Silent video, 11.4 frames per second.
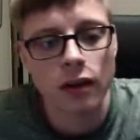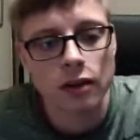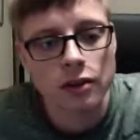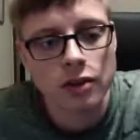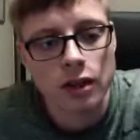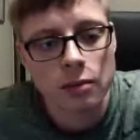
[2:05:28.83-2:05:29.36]

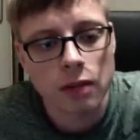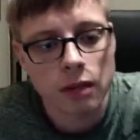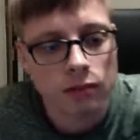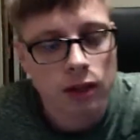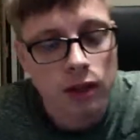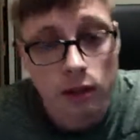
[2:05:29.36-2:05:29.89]
trying to make
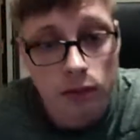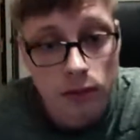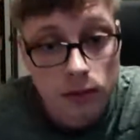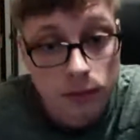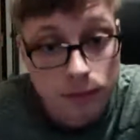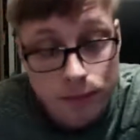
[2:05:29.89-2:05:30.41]

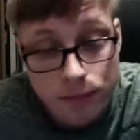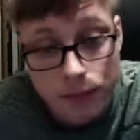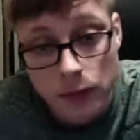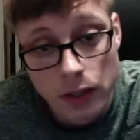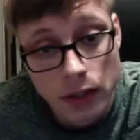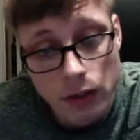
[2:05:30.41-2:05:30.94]
videos.
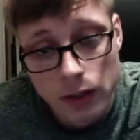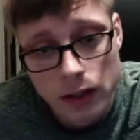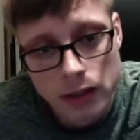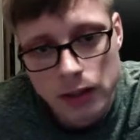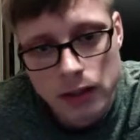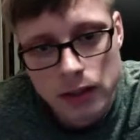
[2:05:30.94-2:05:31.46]

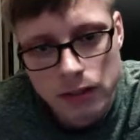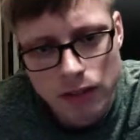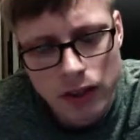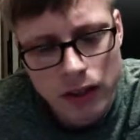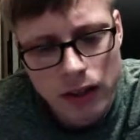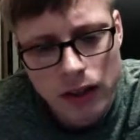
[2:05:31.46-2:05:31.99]
It's a
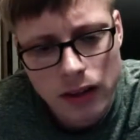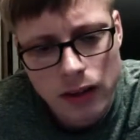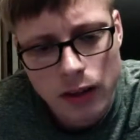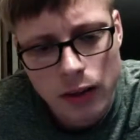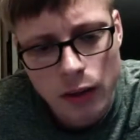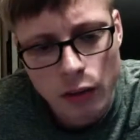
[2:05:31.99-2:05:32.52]
very
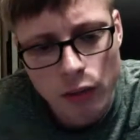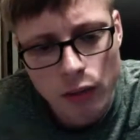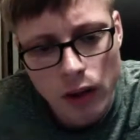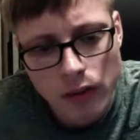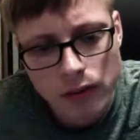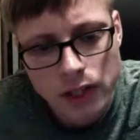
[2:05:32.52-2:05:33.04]

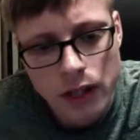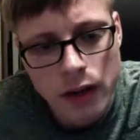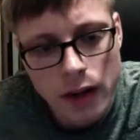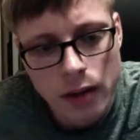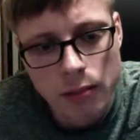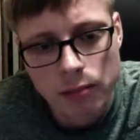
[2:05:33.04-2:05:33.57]
rough
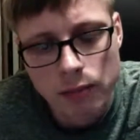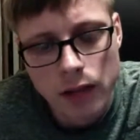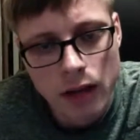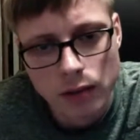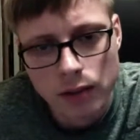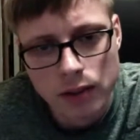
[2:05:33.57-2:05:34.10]
time
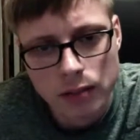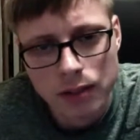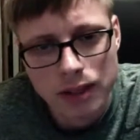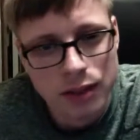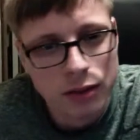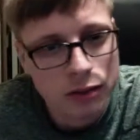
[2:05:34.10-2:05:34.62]
ever to
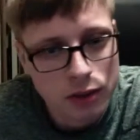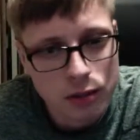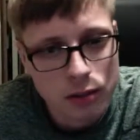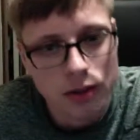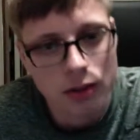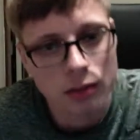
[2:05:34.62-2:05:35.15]
be a YouTuber
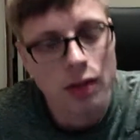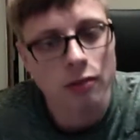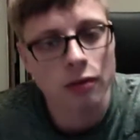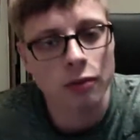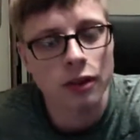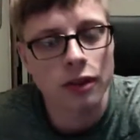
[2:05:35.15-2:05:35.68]
or
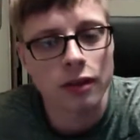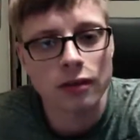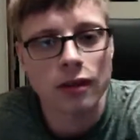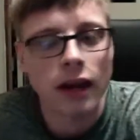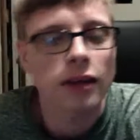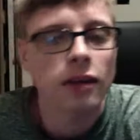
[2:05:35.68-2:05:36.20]
whatever when you're
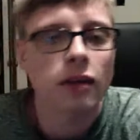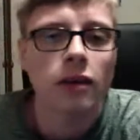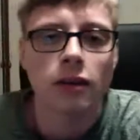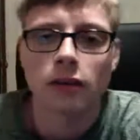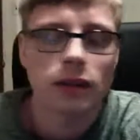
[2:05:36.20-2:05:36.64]
that young.